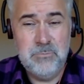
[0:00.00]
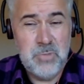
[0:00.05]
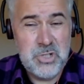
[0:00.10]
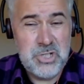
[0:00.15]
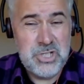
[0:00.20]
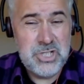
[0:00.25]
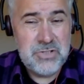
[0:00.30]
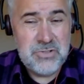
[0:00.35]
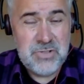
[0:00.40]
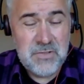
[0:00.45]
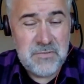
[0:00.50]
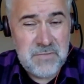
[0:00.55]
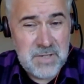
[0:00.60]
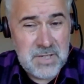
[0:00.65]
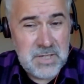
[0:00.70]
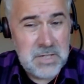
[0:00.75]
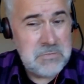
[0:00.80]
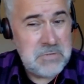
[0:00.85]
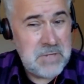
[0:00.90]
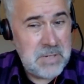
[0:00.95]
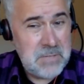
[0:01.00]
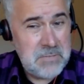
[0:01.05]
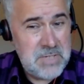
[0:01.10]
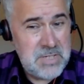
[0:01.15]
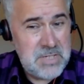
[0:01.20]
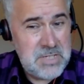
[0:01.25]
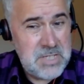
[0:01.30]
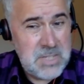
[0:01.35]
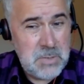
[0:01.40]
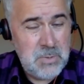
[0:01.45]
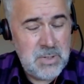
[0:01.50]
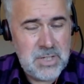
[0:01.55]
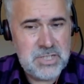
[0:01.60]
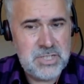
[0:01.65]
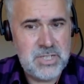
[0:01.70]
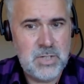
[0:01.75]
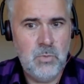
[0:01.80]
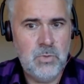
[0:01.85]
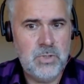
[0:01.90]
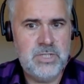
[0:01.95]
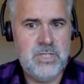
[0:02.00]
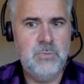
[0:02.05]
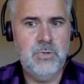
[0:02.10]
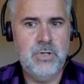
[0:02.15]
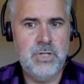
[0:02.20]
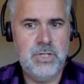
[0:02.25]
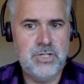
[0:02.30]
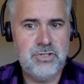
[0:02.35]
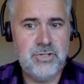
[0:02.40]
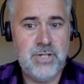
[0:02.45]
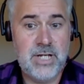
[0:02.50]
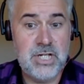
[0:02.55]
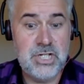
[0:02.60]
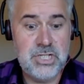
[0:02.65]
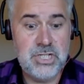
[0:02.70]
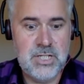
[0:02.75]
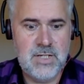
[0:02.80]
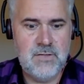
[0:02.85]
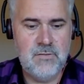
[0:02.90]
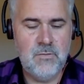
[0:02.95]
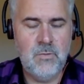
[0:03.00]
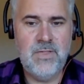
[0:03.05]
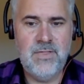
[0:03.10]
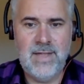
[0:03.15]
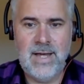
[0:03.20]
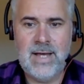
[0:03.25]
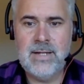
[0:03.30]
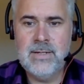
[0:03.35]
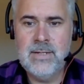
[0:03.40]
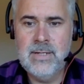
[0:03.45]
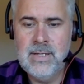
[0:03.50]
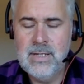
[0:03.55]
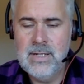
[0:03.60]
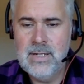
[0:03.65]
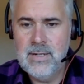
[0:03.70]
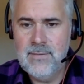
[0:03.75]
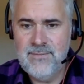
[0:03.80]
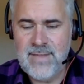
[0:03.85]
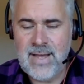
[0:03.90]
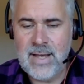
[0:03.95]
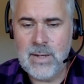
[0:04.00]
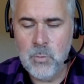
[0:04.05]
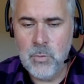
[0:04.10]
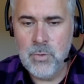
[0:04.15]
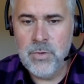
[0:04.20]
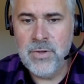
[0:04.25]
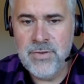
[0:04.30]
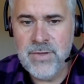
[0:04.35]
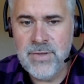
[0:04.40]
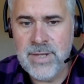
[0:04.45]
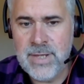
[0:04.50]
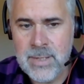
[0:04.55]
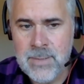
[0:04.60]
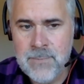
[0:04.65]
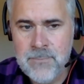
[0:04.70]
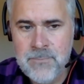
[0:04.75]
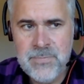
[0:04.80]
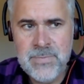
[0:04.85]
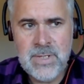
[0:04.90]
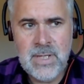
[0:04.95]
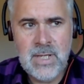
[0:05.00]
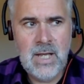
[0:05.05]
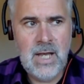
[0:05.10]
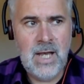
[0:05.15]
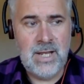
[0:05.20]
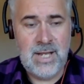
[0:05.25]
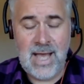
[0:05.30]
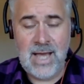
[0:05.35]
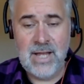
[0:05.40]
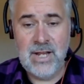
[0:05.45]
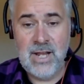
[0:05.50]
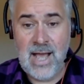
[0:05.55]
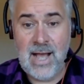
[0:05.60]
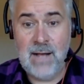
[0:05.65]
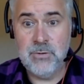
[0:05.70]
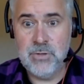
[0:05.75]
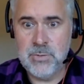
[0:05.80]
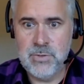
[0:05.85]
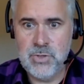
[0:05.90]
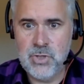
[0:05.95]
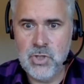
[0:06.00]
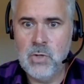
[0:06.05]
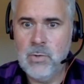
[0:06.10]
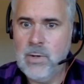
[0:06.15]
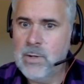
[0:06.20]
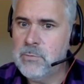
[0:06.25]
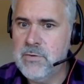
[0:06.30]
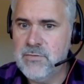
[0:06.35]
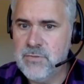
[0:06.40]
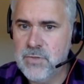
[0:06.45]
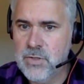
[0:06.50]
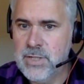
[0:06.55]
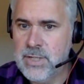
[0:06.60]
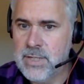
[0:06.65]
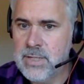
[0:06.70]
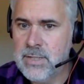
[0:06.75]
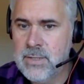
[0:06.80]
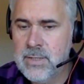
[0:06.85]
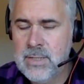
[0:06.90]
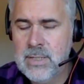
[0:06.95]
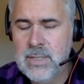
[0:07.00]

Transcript: budgetary figure around it to say, well, actually, what is it we're going to try and achieve with that one thing, and how do we know when we've done it?